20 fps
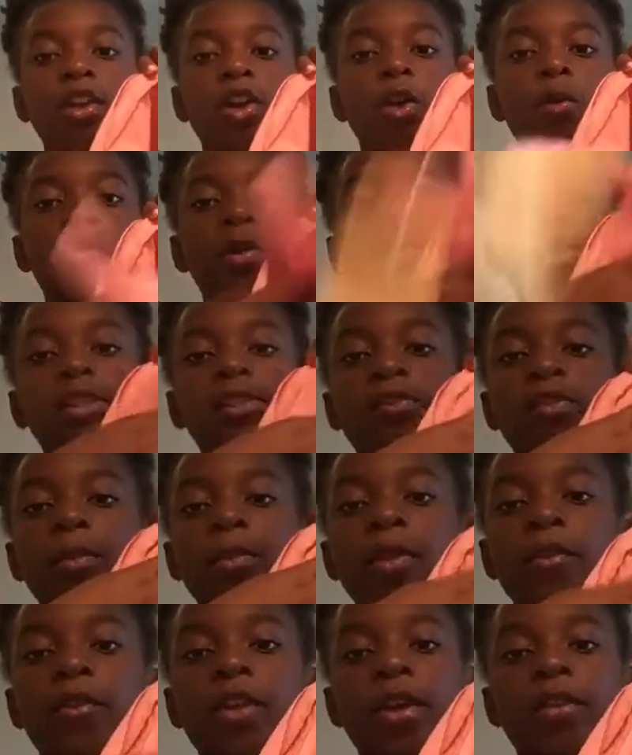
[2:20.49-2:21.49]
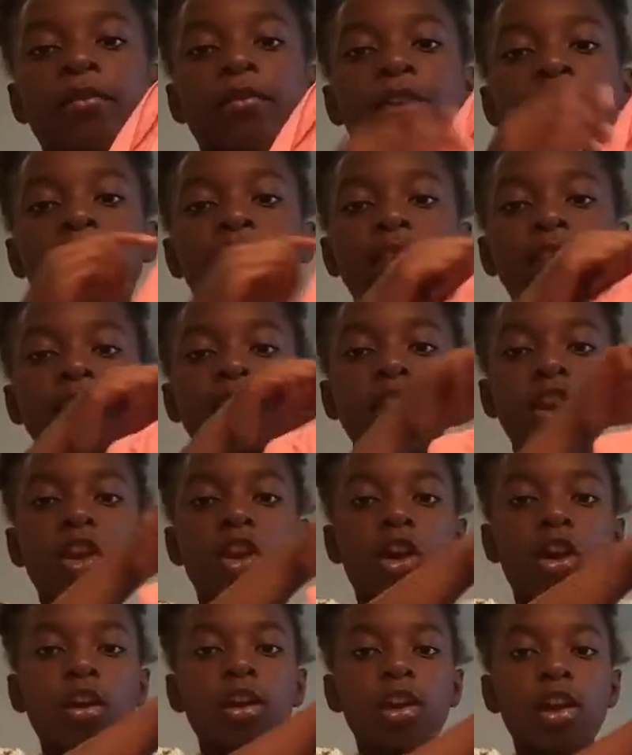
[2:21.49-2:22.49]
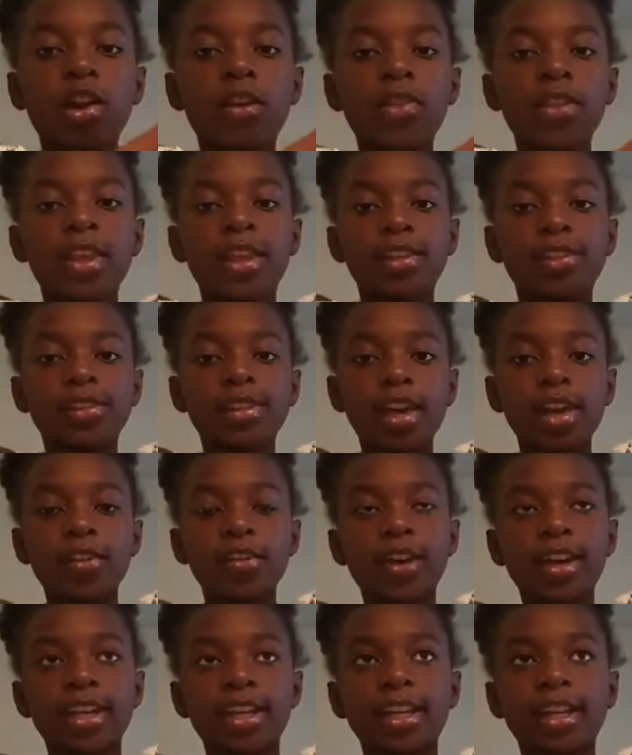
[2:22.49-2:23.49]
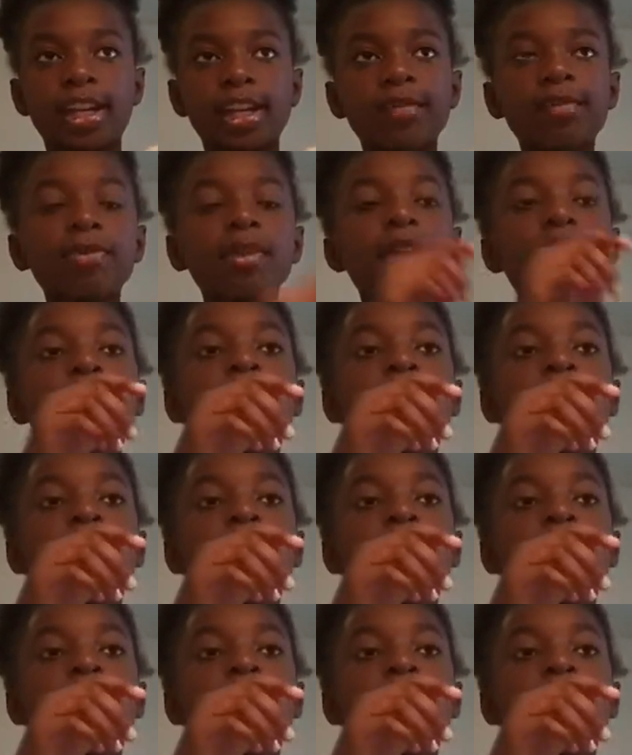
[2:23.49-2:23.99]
it opens from the front face and not on the inside right here.